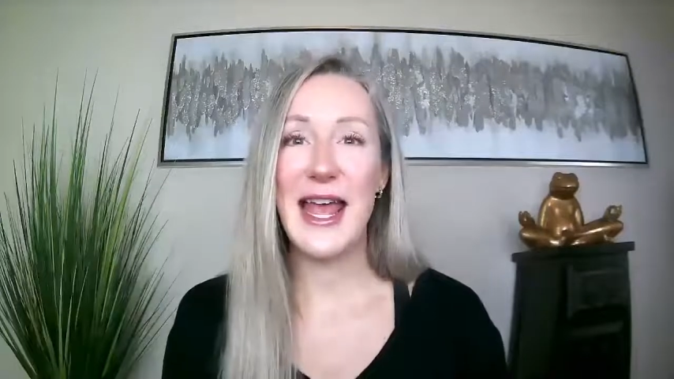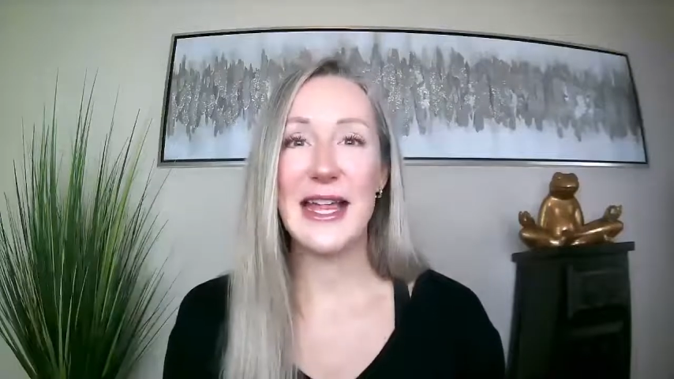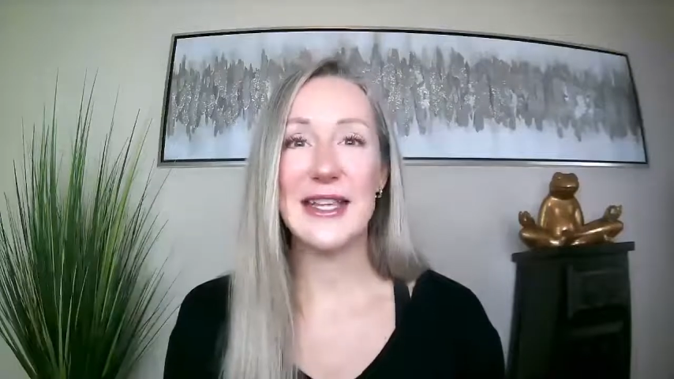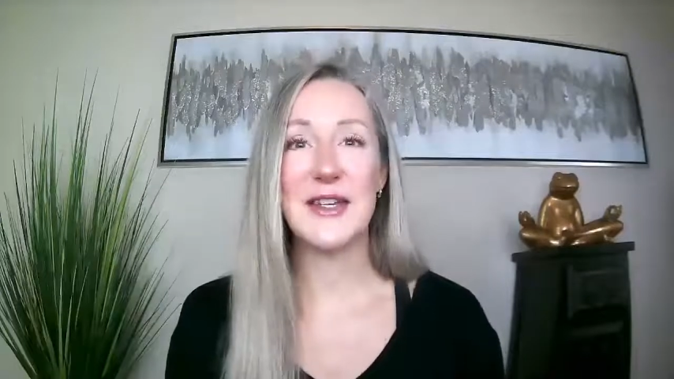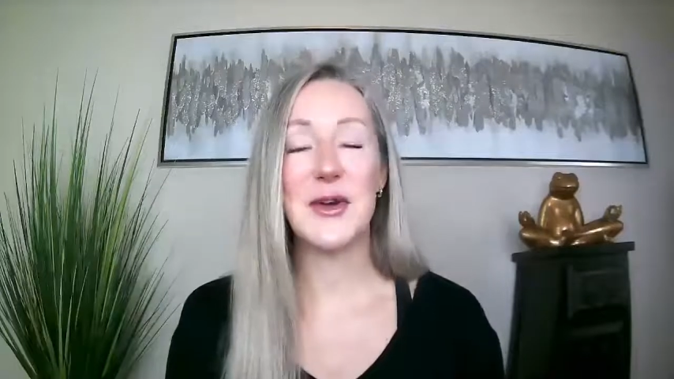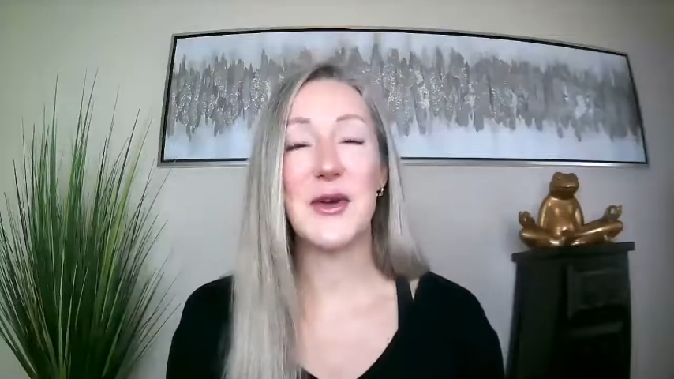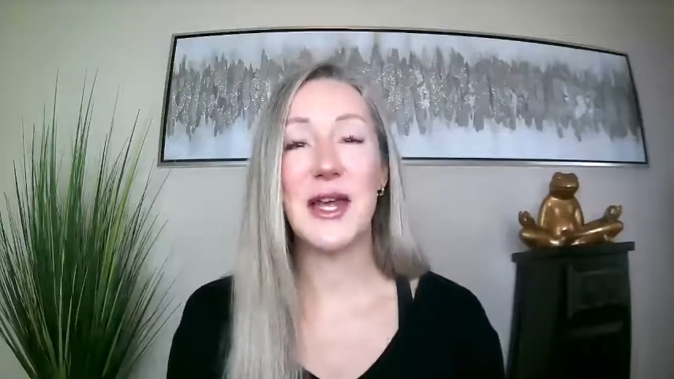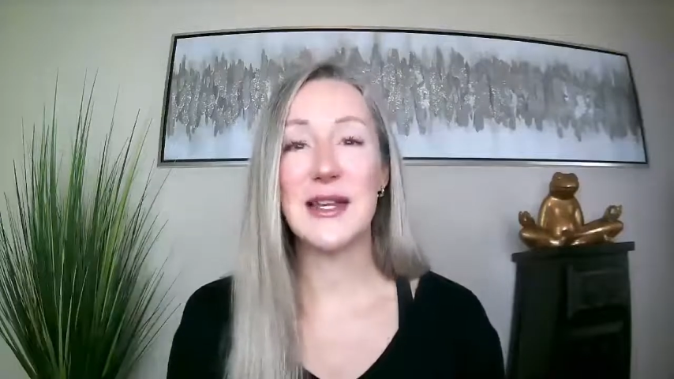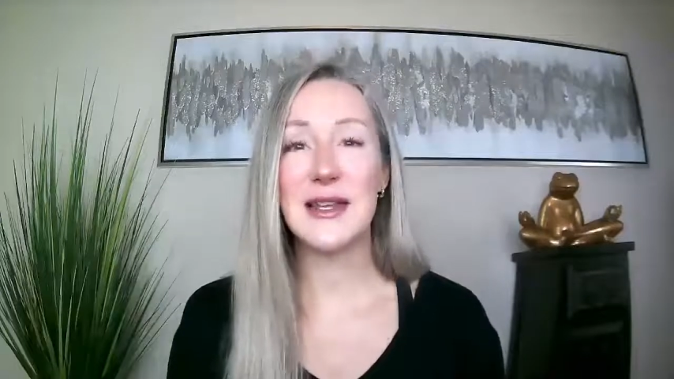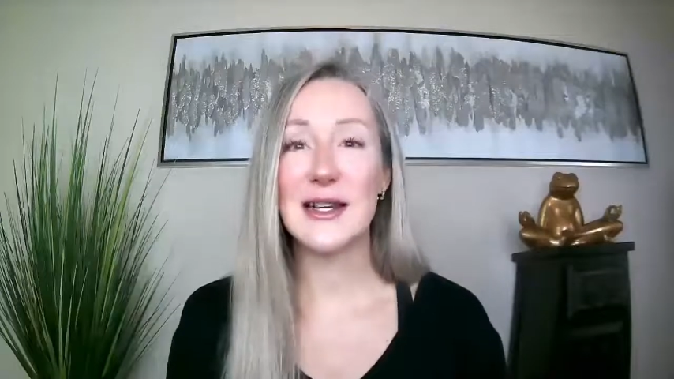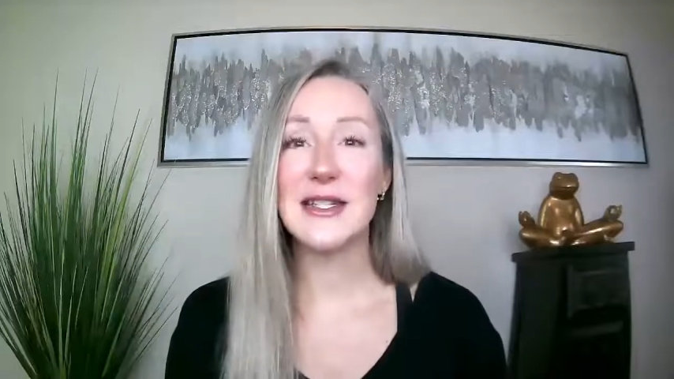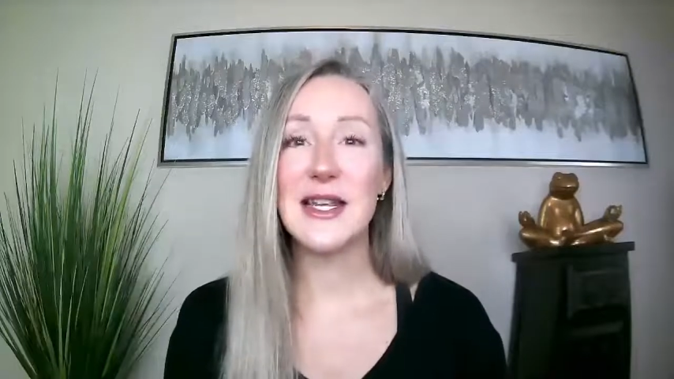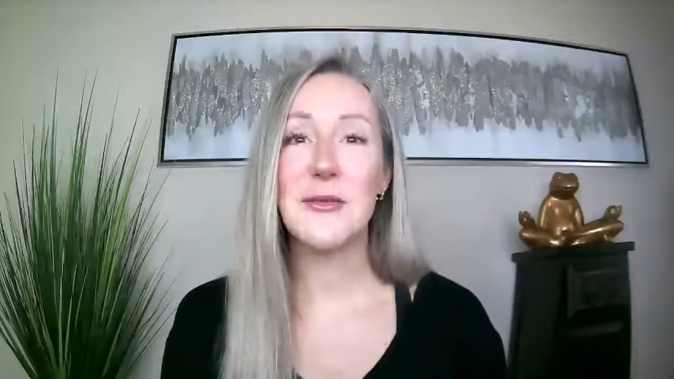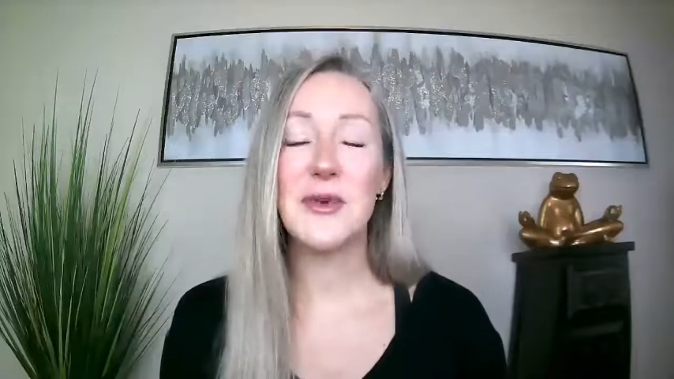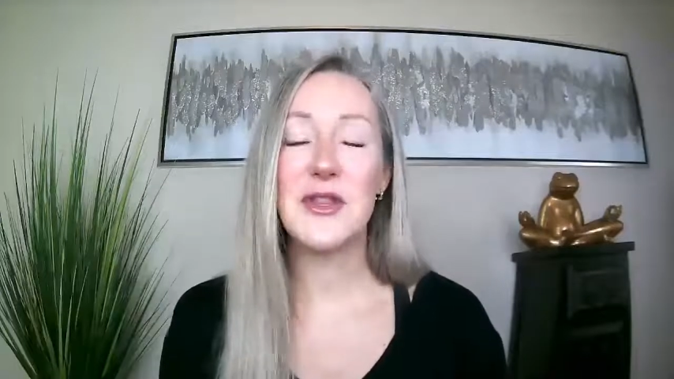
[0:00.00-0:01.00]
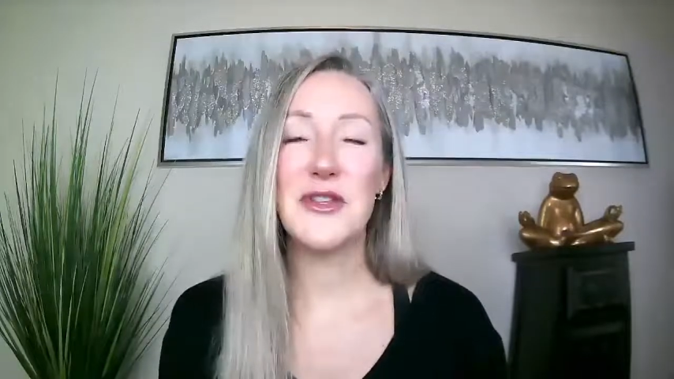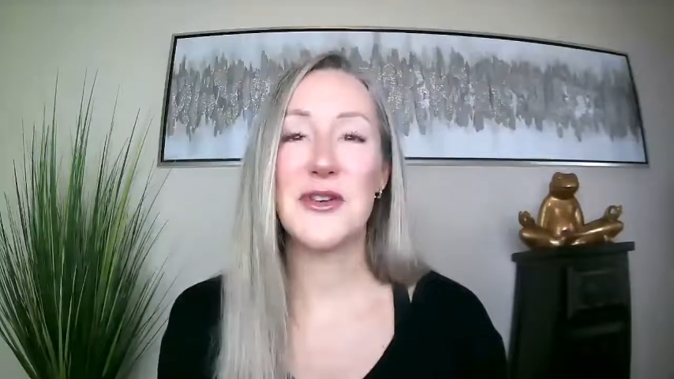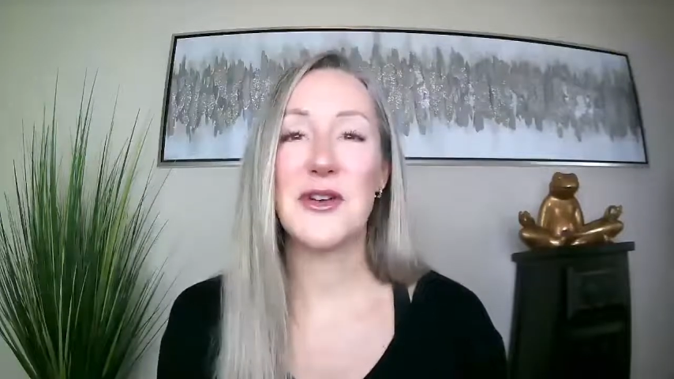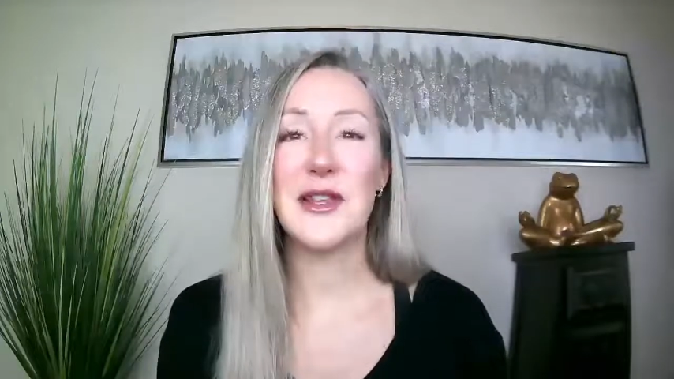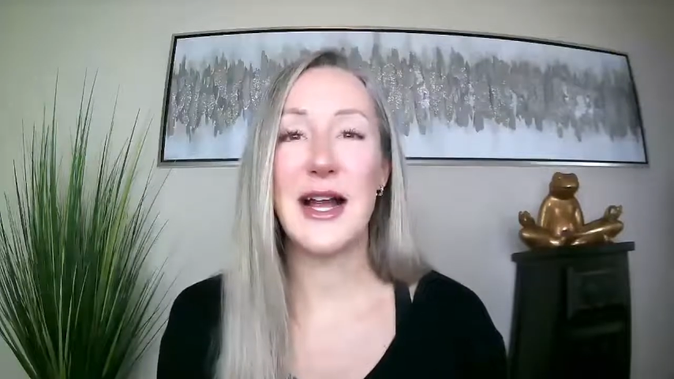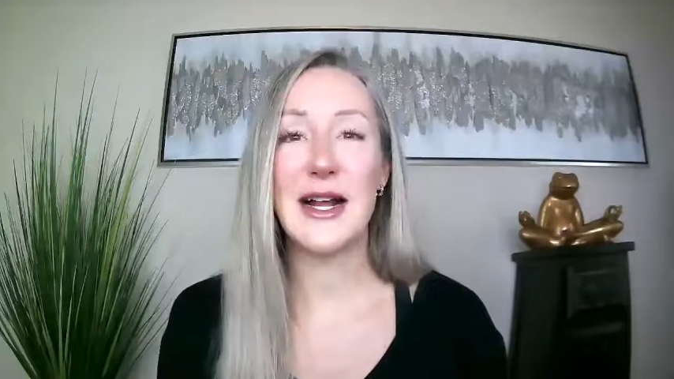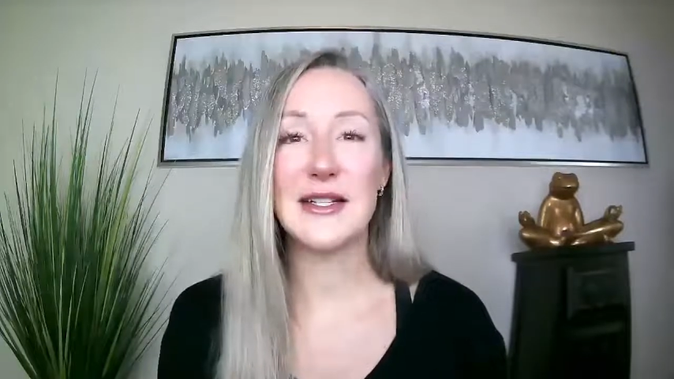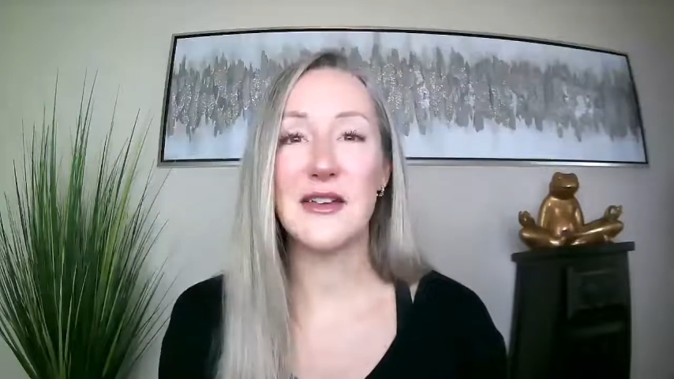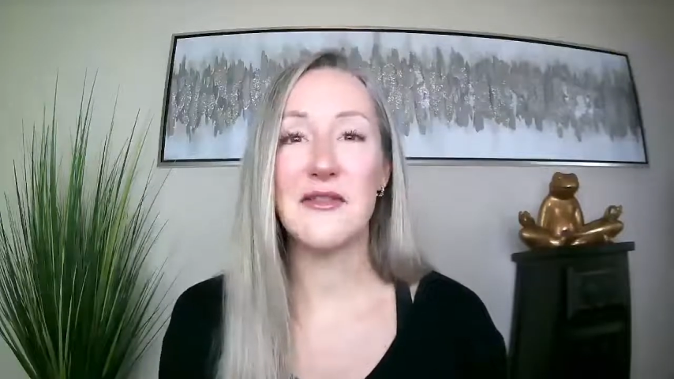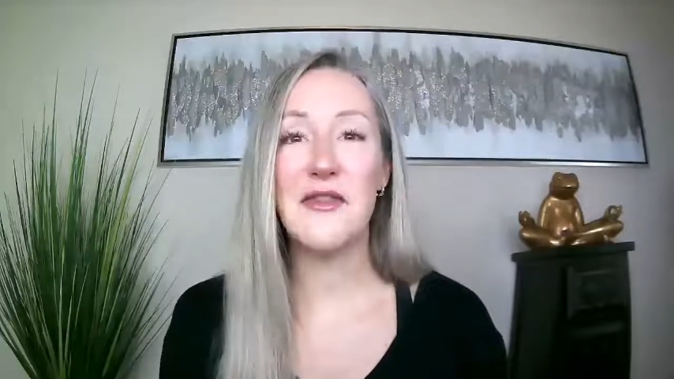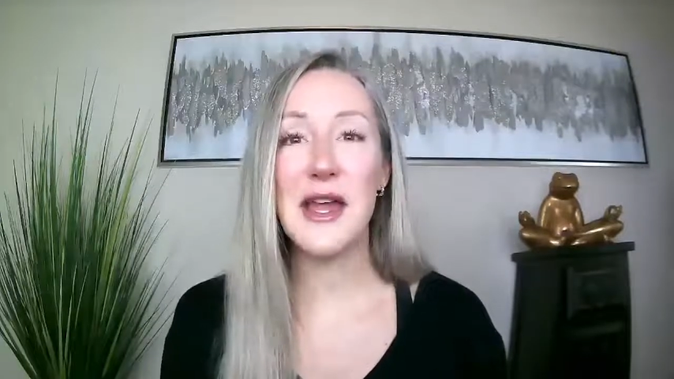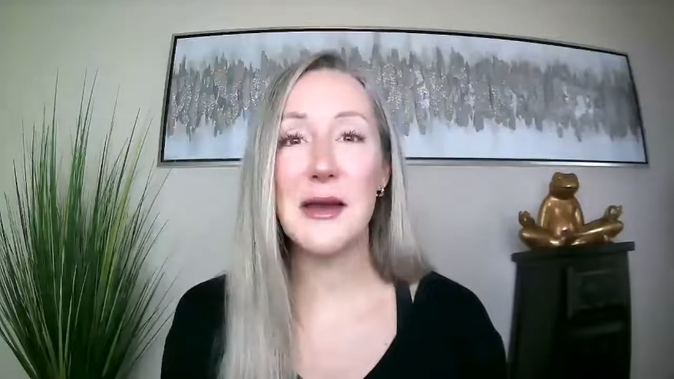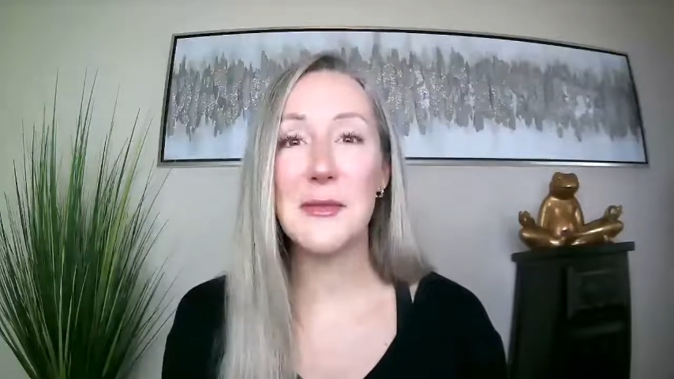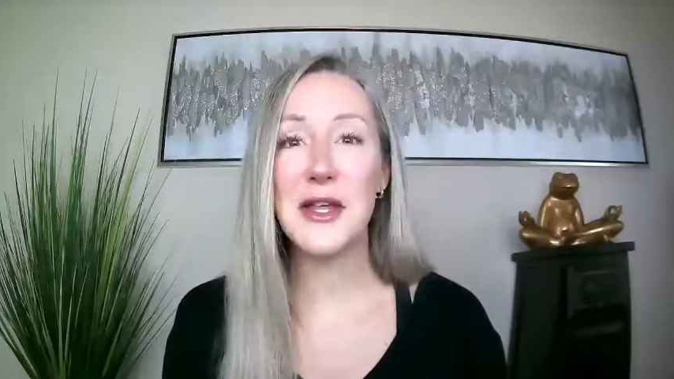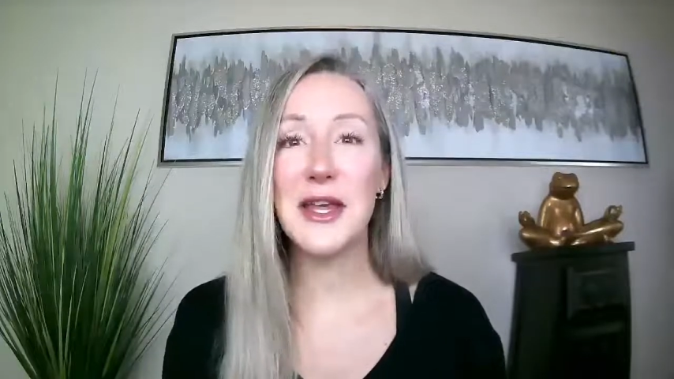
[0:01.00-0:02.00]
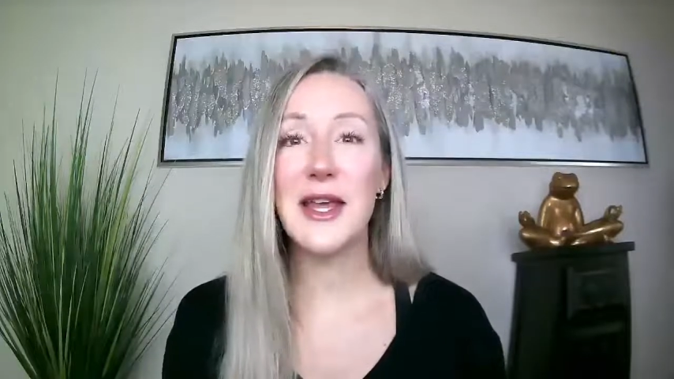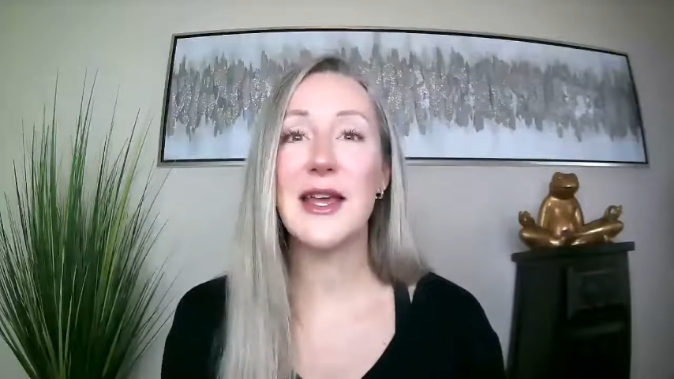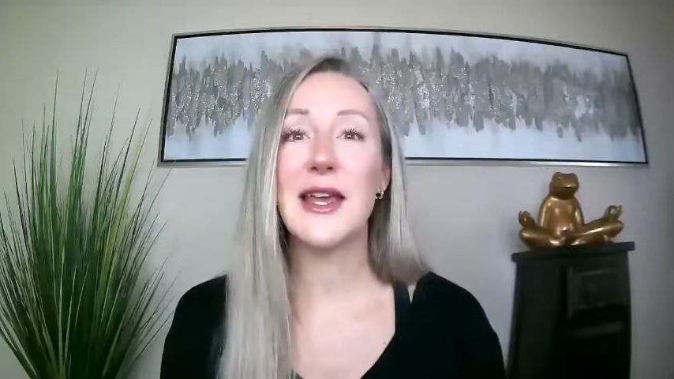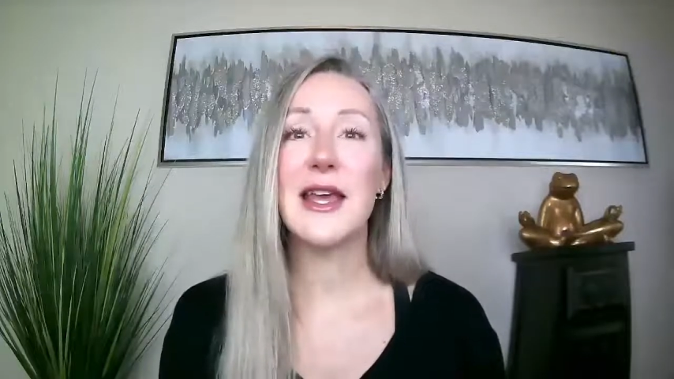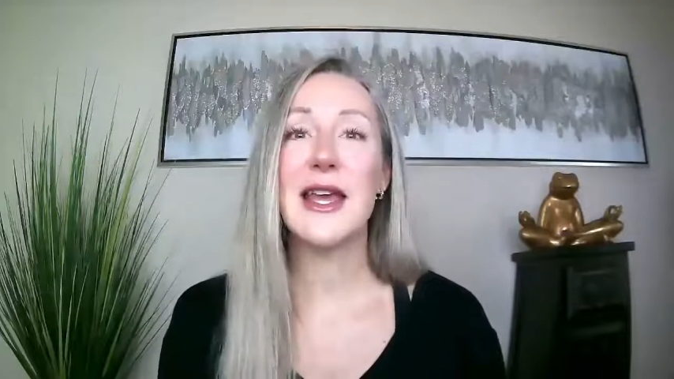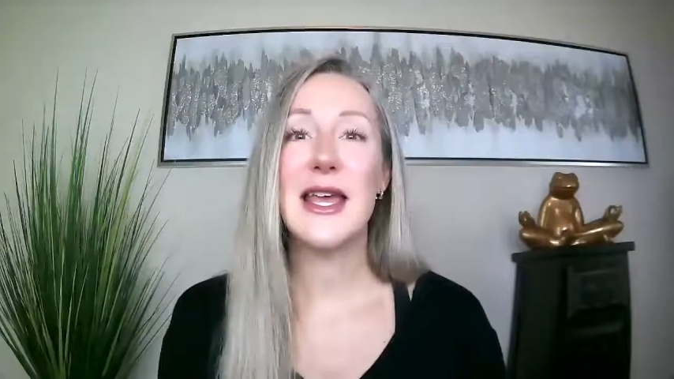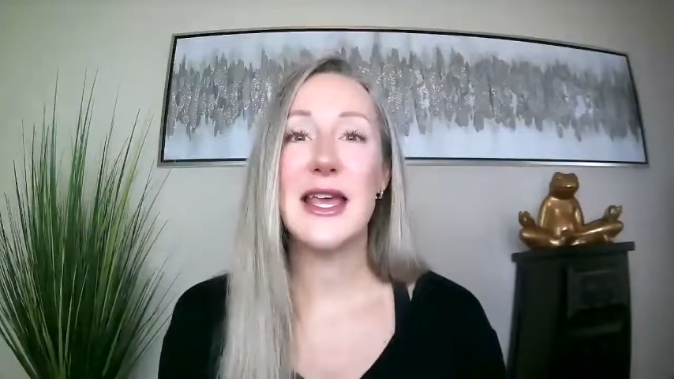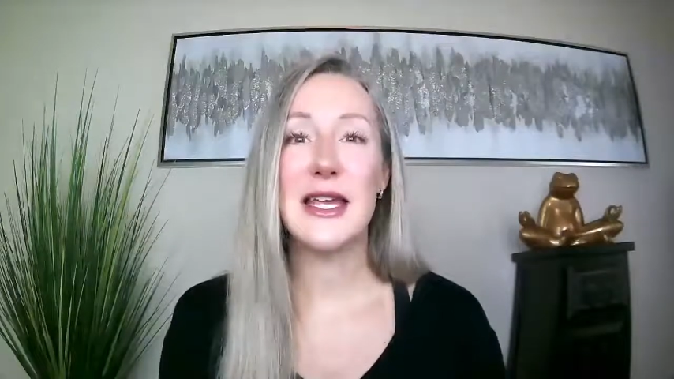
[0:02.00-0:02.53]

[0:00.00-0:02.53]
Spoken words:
And so connecting with your galactic family